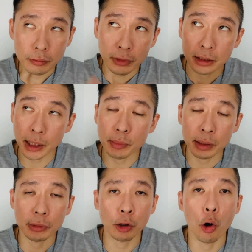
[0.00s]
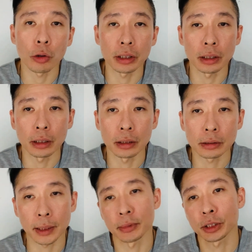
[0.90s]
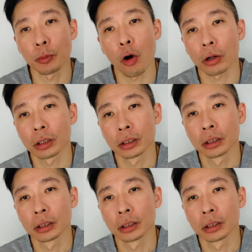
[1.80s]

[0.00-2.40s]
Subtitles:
Some of them, they call it summer smoke,